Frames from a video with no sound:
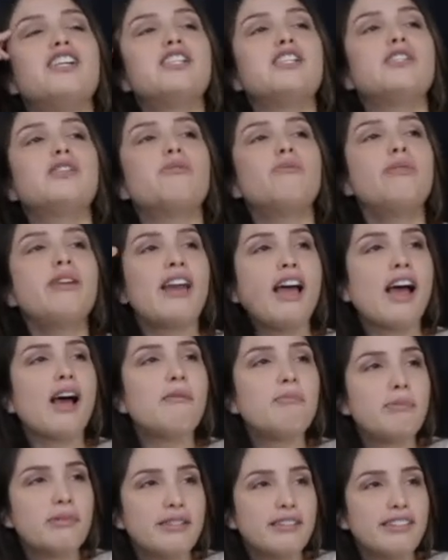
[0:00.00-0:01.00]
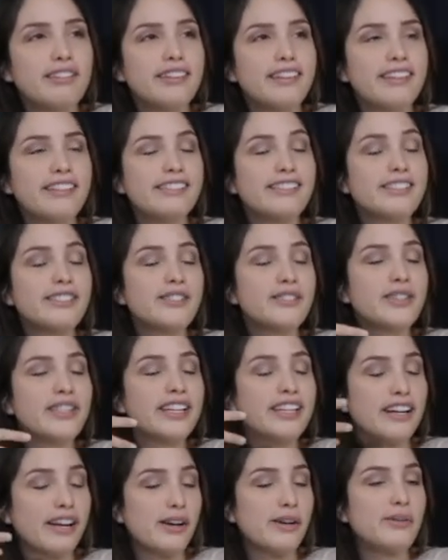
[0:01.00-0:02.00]
So I went up I started doing
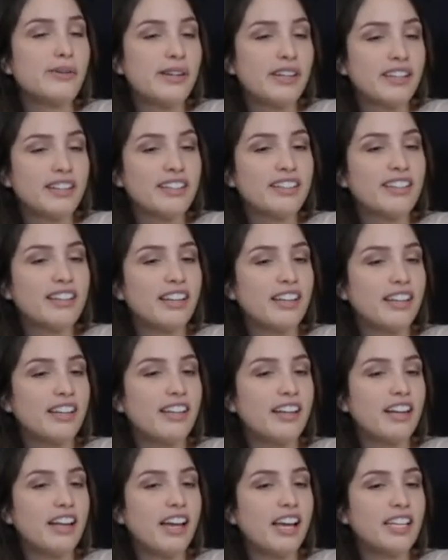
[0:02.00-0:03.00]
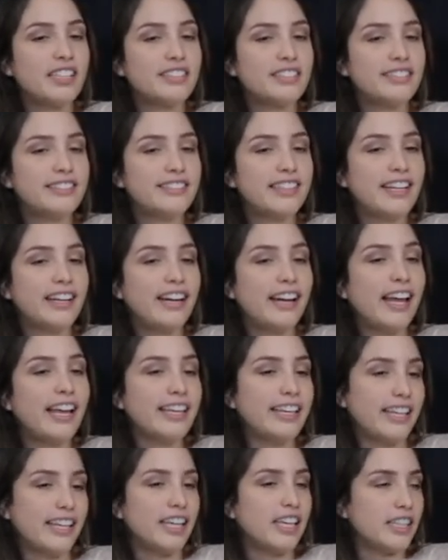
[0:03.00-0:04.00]
crowd work and I started
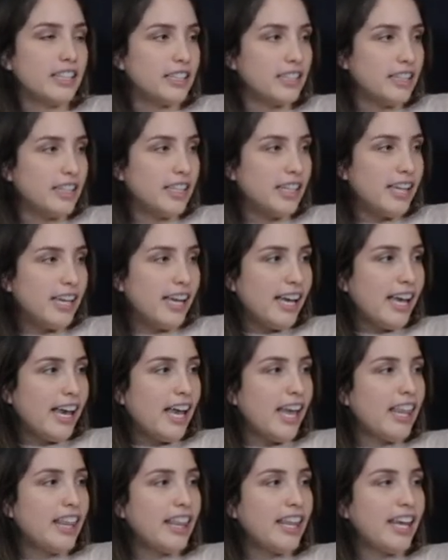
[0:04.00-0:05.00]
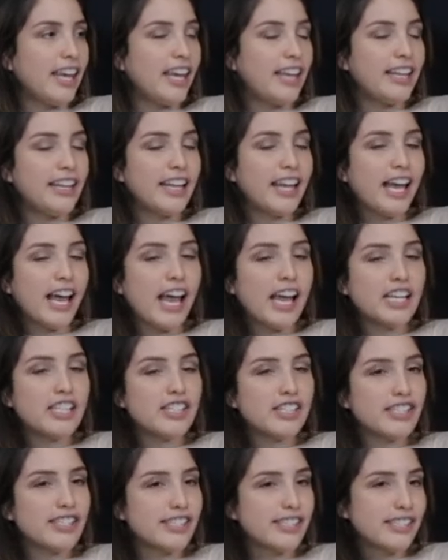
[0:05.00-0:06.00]
liking it. And then I
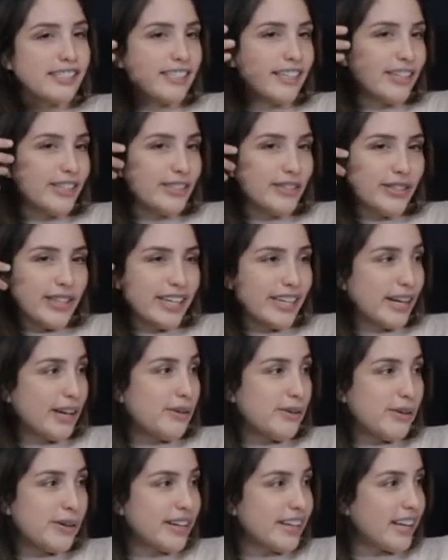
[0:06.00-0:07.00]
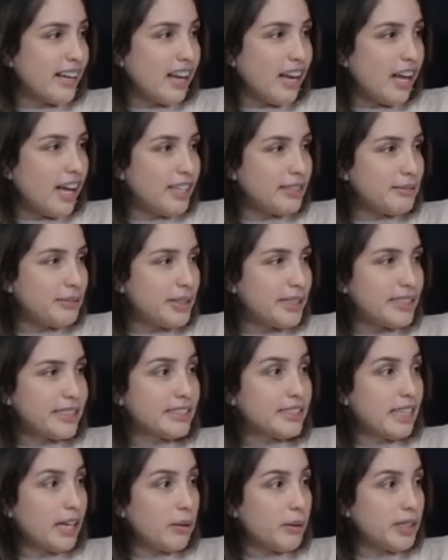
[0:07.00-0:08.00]
just started doing crowd work a lot
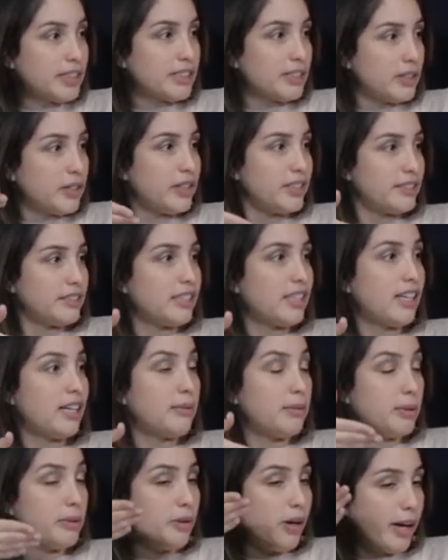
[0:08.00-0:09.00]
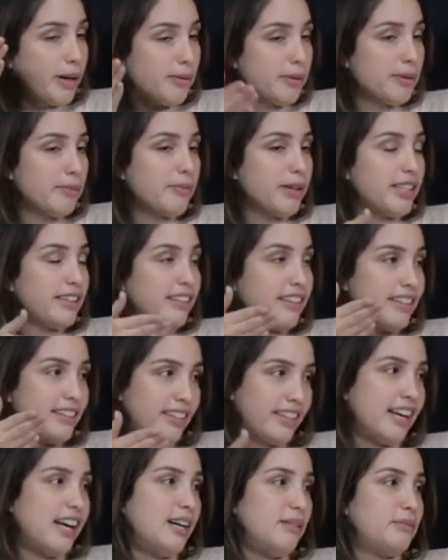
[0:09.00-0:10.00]
because I was so scared about every Monday at the
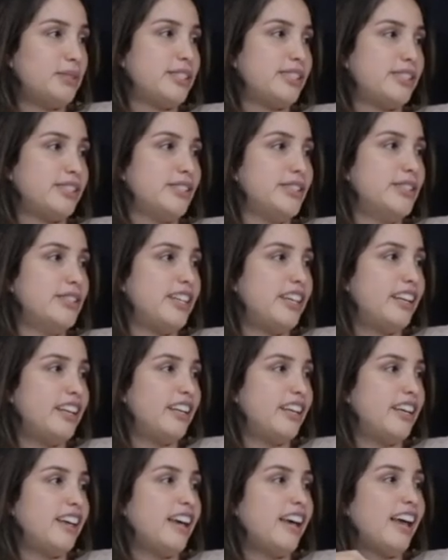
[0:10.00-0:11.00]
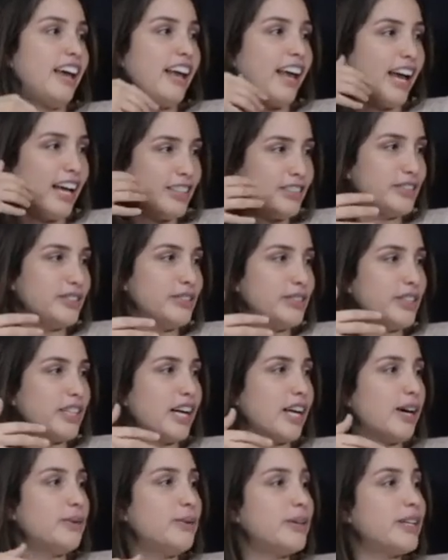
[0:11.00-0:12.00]
comedy store, I had to do
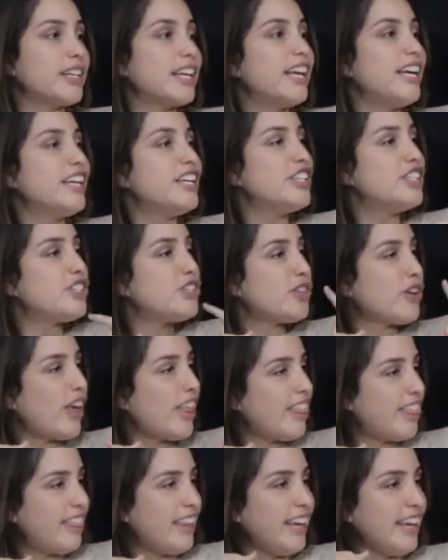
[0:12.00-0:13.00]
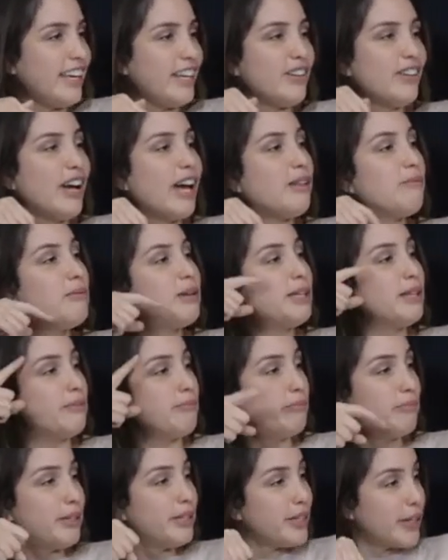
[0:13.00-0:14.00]
crowd work. so I ah, think you got me in the
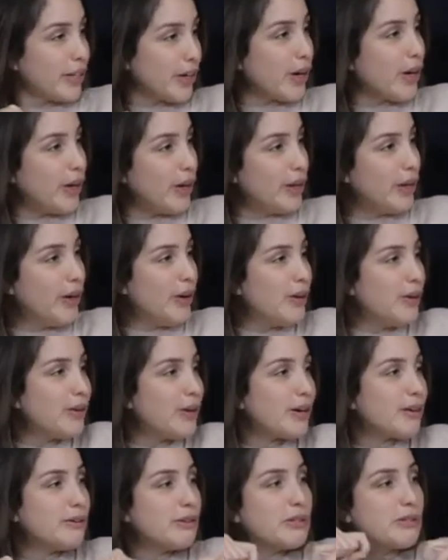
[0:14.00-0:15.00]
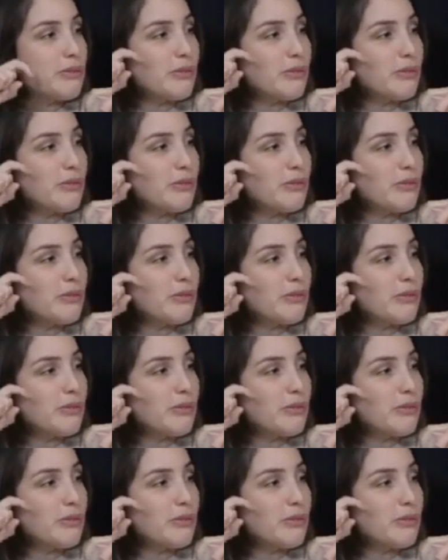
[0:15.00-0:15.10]
period where I was